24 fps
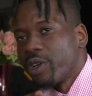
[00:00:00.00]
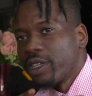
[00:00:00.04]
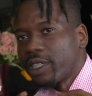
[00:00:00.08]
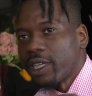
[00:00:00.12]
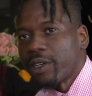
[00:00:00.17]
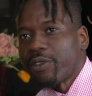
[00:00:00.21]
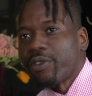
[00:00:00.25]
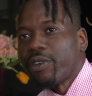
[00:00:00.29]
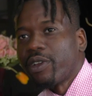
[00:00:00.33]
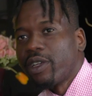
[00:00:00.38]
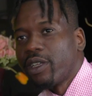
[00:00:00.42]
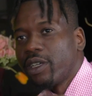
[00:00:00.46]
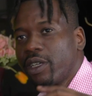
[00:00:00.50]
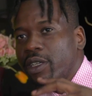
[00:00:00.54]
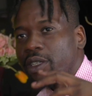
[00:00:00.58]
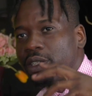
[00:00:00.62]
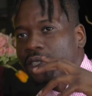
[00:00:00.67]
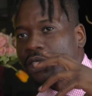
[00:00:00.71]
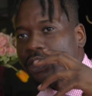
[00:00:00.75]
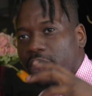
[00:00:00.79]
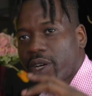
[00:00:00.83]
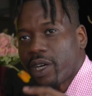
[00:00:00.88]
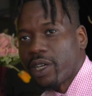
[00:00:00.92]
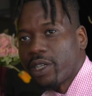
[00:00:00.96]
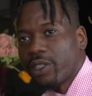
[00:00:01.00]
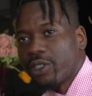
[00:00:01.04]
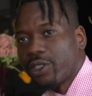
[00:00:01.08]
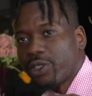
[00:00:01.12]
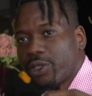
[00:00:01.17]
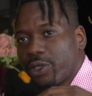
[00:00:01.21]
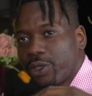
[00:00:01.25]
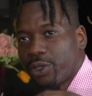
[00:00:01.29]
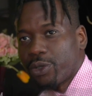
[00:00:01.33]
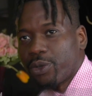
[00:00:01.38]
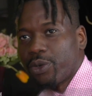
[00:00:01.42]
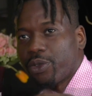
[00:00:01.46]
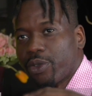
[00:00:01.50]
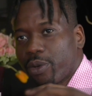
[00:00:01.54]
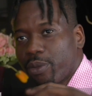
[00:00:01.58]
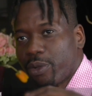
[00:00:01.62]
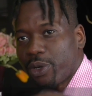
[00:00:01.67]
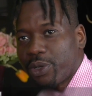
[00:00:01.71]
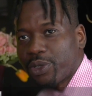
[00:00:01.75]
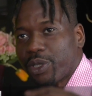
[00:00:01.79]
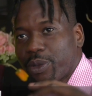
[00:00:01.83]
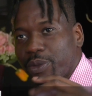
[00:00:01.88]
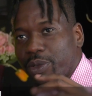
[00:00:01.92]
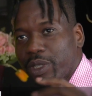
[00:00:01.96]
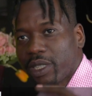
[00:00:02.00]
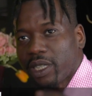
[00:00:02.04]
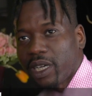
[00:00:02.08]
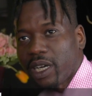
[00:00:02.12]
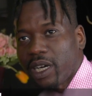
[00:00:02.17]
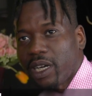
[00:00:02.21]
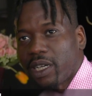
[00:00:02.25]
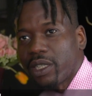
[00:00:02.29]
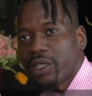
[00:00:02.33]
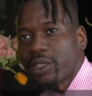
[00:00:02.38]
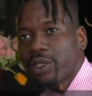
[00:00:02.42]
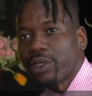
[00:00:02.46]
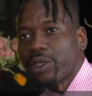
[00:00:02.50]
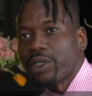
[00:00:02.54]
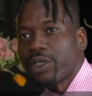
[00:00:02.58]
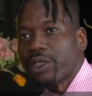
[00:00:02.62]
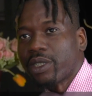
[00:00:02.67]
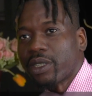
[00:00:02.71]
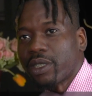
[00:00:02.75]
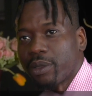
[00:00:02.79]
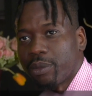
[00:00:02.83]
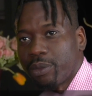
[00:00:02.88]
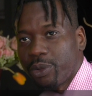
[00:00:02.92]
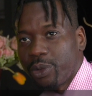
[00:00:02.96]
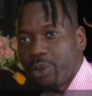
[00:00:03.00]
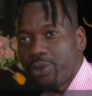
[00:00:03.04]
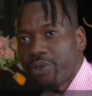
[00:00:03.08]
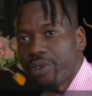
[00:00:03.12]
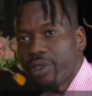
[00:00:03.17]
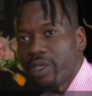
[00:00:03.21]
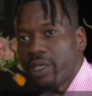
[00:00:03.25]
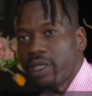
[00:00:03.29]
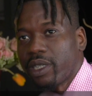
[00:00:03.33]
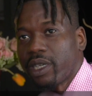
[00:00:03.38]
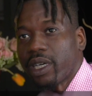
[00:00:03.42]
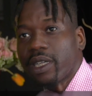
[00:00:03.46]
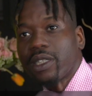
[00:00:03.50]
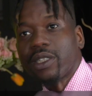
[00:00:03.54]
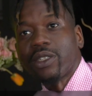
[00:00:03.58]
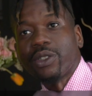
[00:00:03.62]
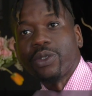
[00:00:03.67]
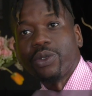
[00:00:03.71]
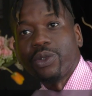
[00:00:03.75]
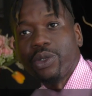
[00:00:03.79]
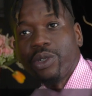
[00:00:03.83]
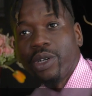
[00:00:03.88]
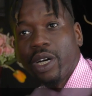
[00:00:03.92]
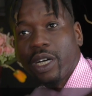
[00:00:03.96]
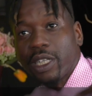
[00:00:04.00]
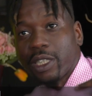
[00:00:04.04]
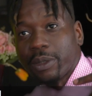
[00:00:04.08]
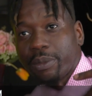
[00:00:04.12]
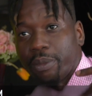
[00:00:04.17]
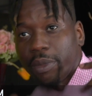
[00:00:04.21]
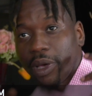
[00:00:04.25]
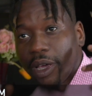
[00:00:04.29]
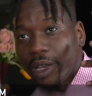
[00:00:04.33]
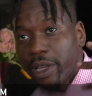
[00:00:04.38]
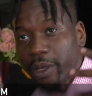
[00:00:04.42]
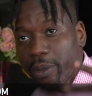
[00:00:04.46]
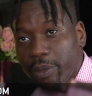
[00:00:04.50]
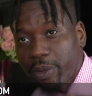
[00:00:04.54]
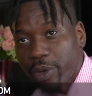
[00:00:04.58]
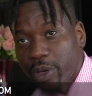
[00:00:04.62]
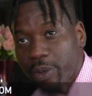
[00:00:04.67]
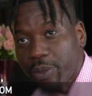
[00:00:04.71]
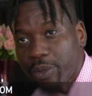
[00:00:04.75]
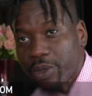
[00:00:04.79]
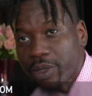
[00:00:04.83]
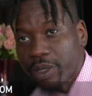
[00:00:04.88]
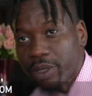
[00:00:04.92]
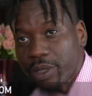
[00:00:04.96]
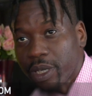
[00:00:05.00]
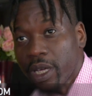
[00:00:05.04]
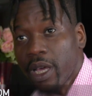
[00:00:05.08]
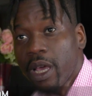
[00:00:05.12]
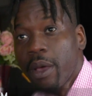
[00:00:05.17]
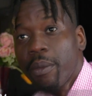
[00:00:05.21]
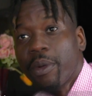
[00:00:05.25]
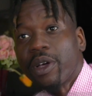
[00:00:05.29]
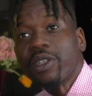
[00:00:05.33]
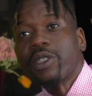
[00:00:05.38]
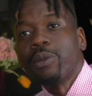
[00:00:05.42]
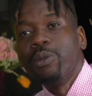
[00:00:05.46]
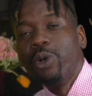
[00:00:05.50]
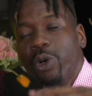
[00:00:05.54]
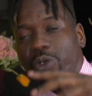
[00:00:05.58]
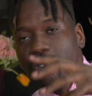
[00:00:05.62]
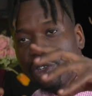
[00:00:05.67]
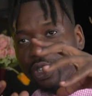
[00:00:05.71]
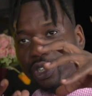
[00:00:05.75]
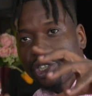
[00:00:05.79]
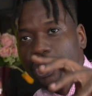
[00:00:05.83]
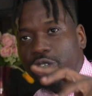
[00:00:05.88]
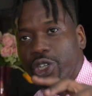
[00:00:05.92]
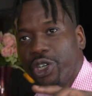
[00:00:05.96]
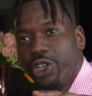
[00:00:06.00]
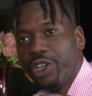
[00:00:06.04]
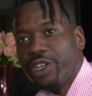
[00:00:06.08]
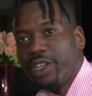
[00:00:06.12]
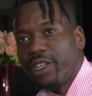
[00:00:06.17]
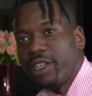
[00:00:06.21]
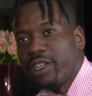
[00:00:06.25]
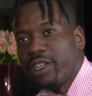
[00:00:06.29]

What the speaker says: we're definitely trying to do the most that we can so that the movie gets to as many people, because the movie is good.